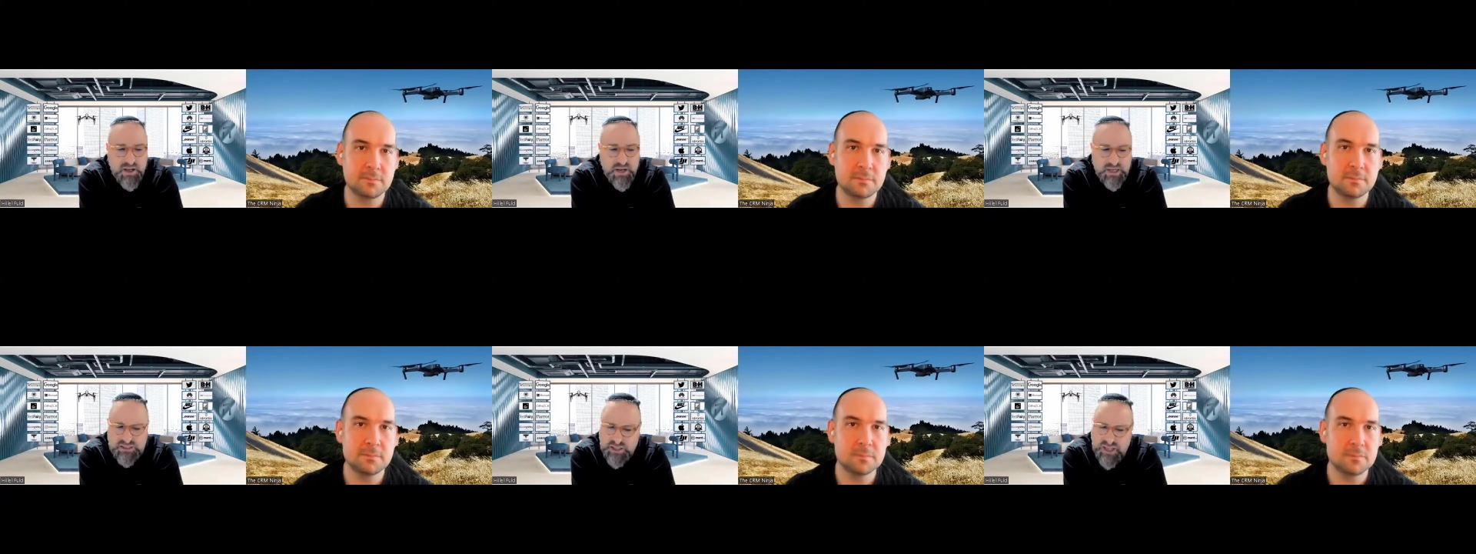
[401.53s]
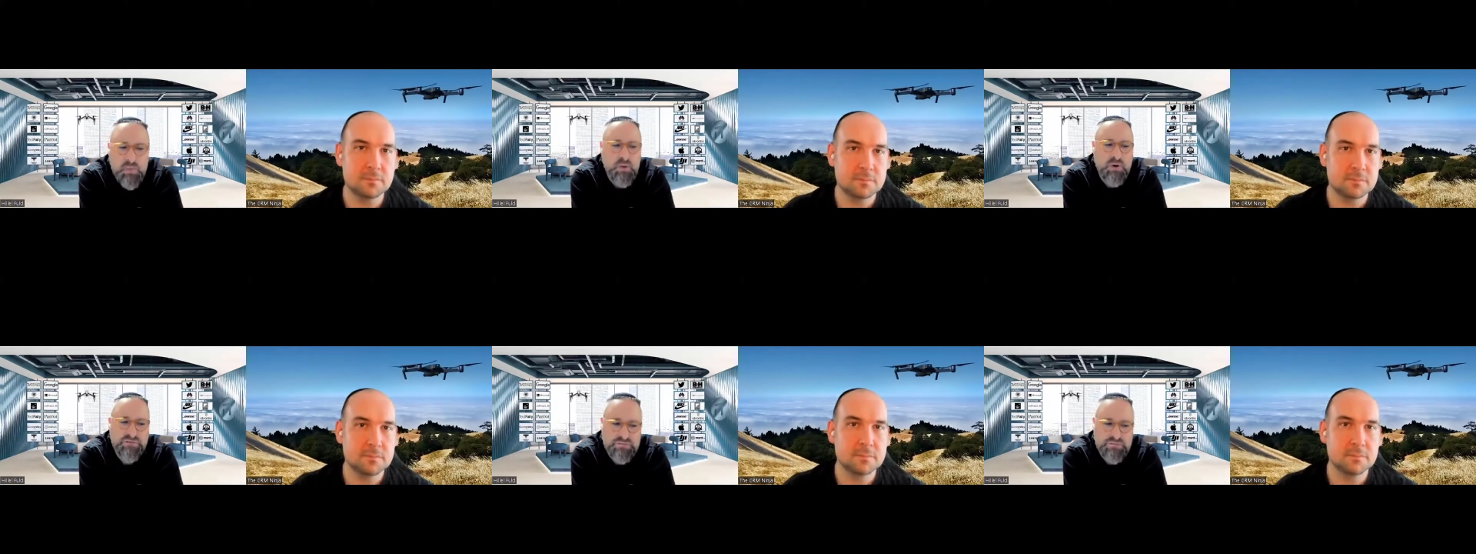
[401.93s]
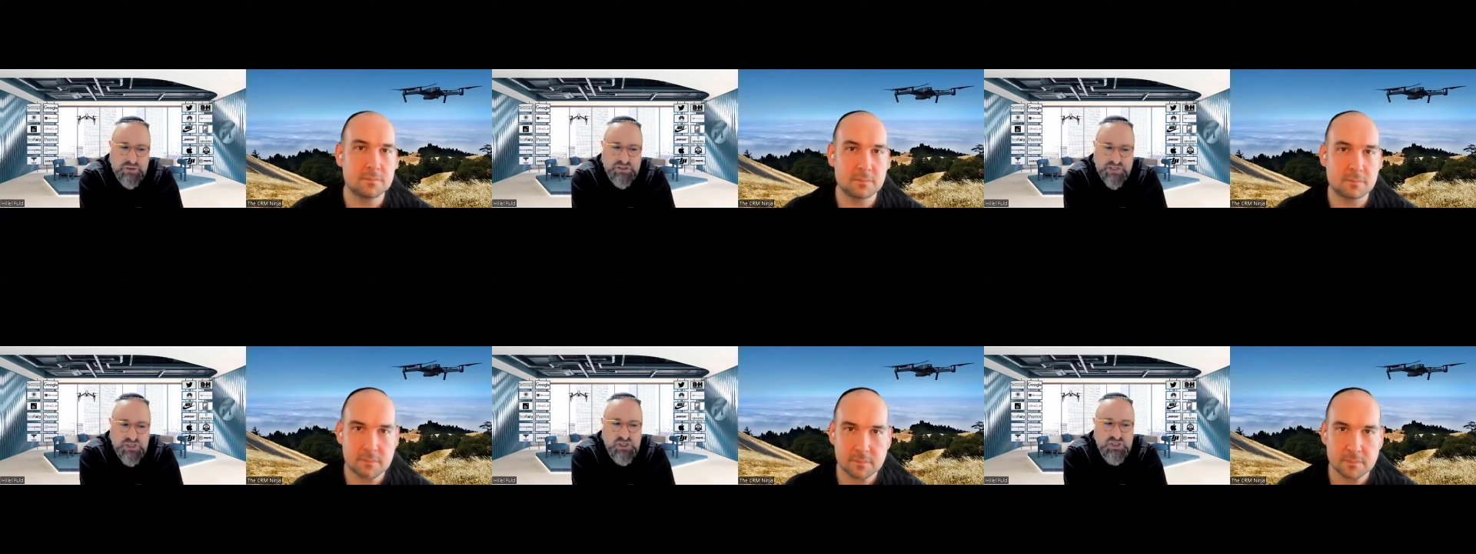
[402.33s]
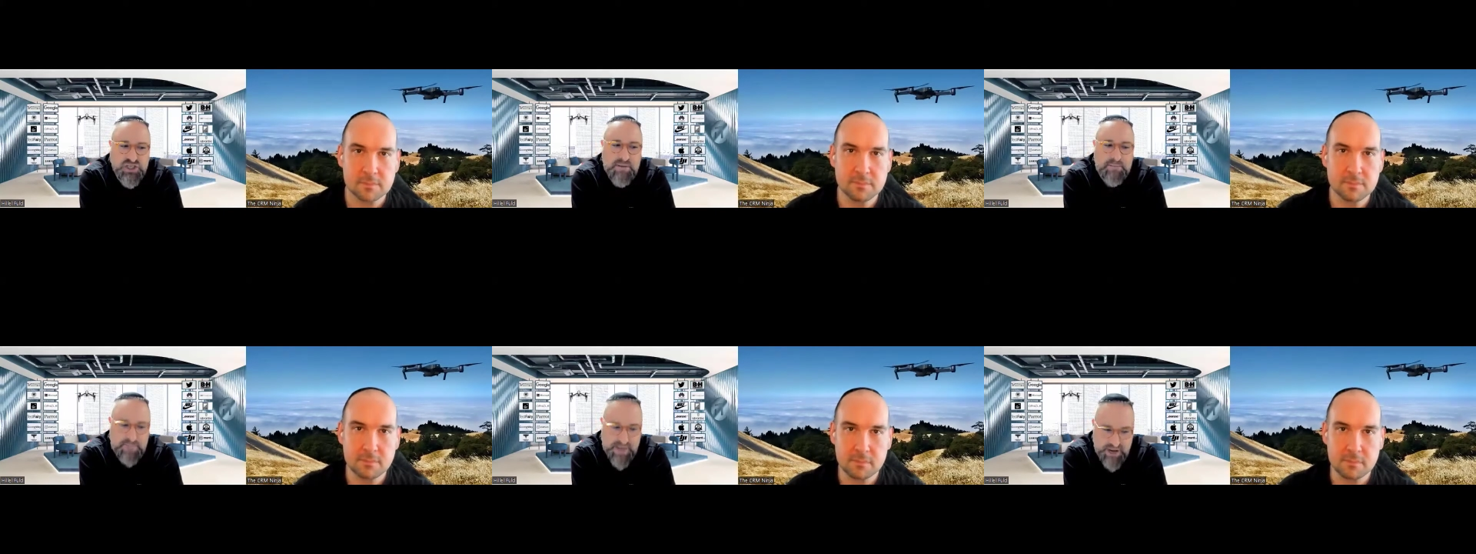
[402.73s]
Speaker 1: Uh, so they weren't first; they just
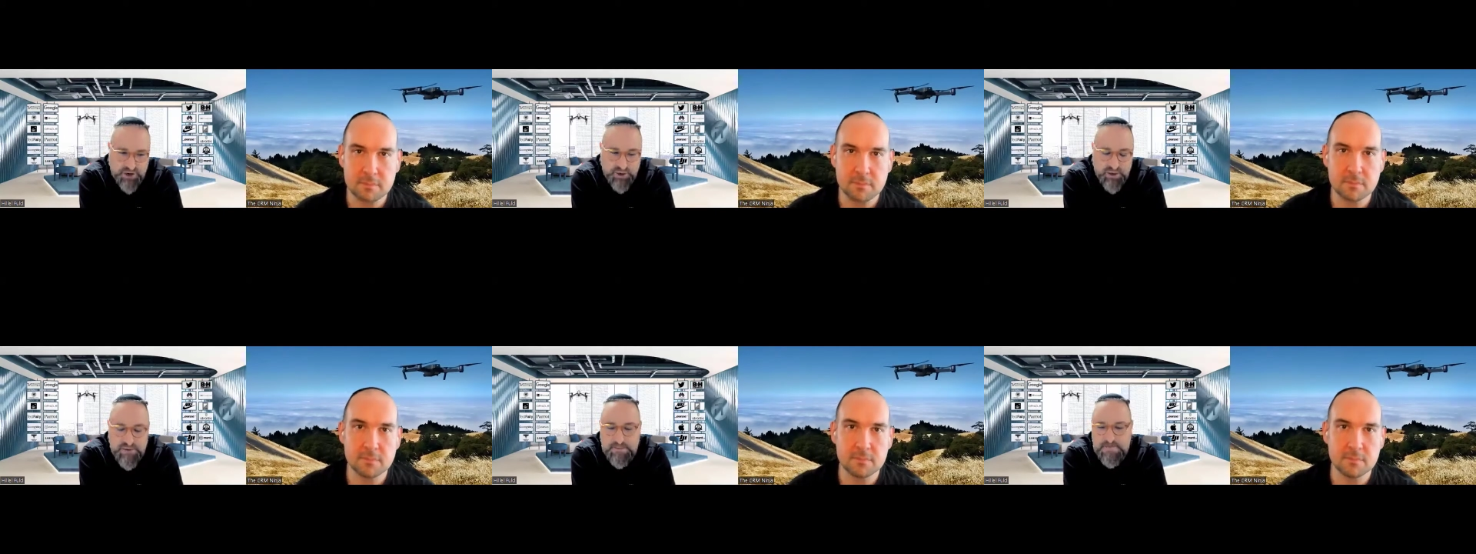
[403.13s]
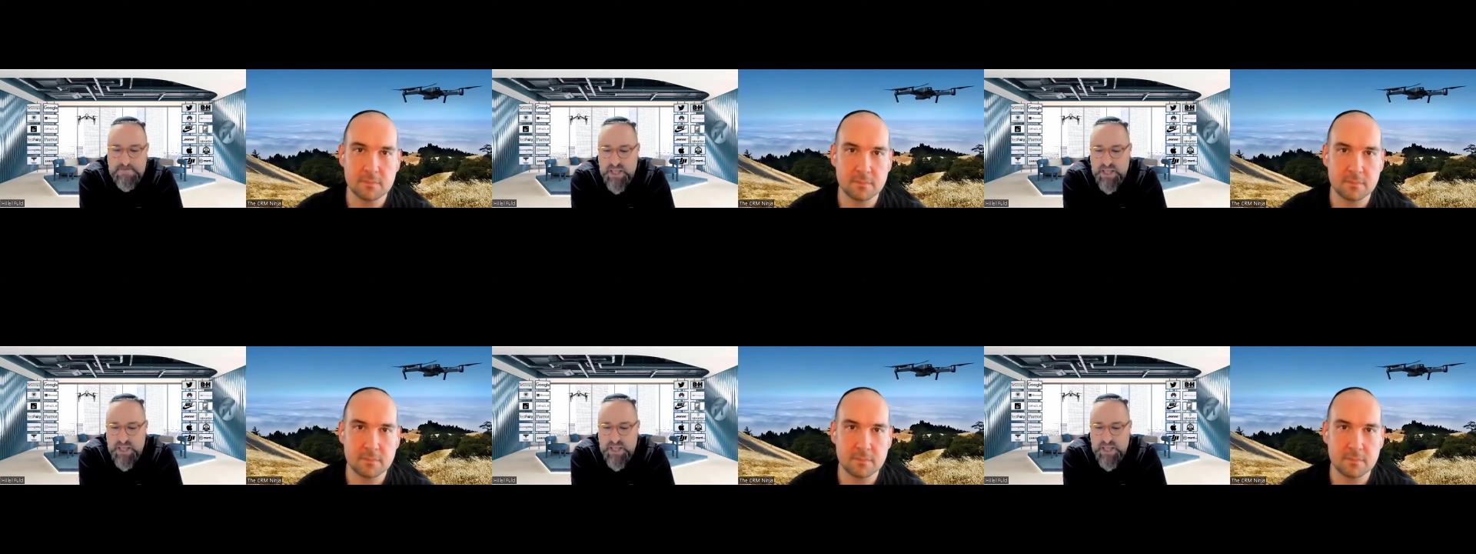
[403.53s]
did it better.